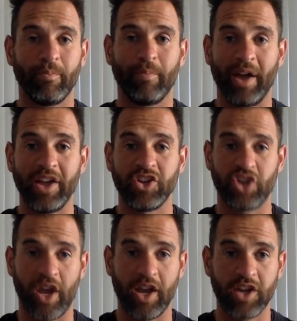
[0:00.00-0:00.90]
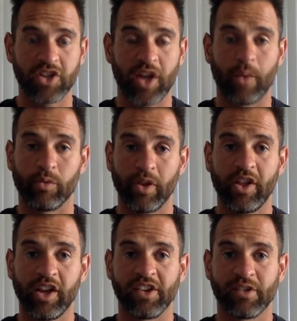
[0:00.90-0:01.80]
bite changed, I would
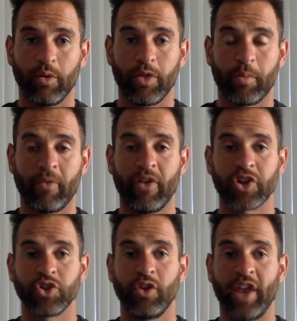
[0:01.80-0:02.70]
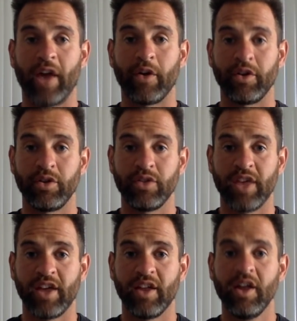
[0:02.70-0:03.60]
really consult with a professional on how to do
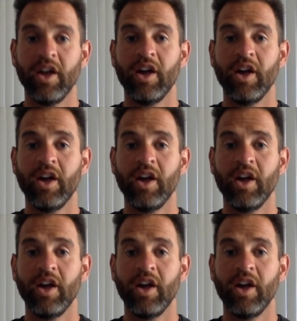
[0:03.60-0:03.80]
that.